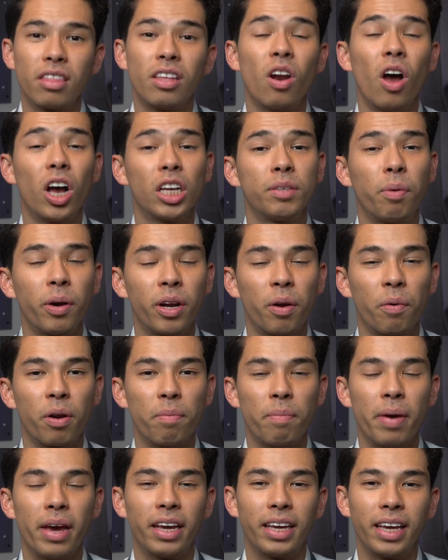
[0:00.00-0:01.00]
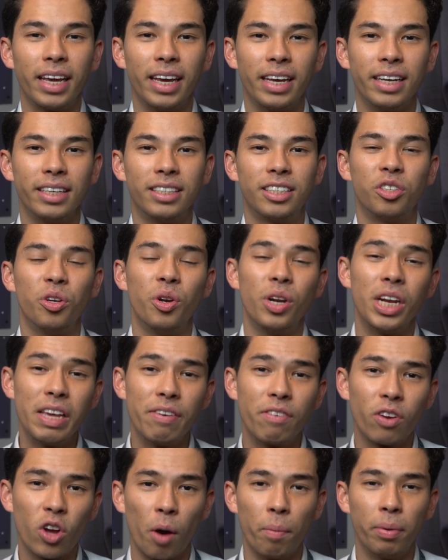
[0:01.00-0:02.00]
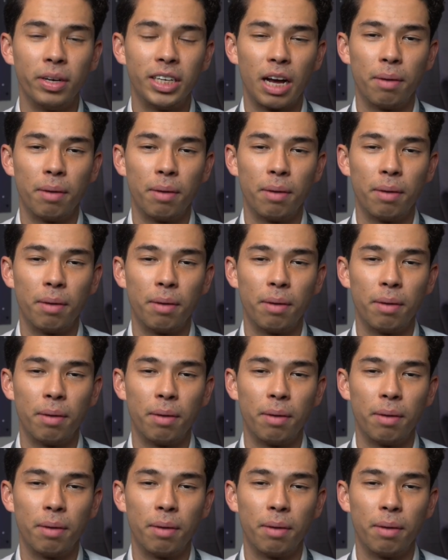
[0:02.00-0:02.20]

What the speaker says: The last point I want to make is to leave a comment